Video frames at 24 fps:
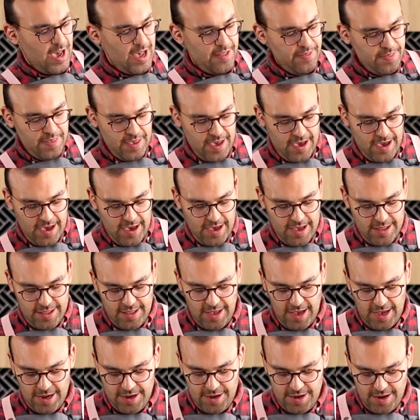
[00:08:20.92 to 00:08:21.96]
and
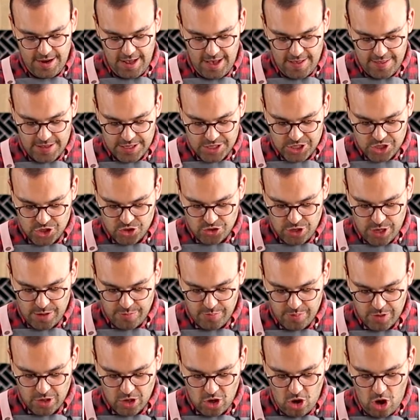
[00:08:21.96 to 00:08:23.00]
then another
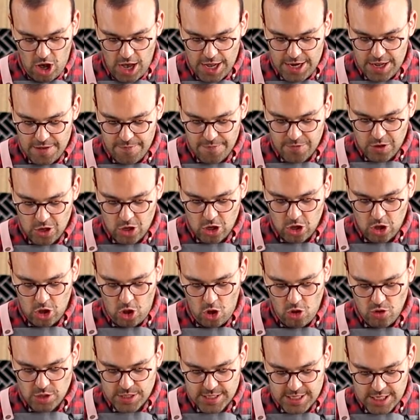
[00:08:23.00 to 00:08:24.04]
strip kind of
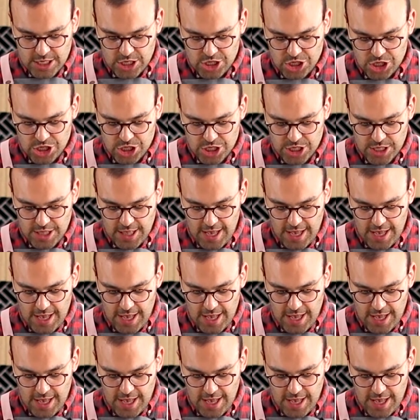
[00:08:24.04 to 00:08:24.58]
close-ish to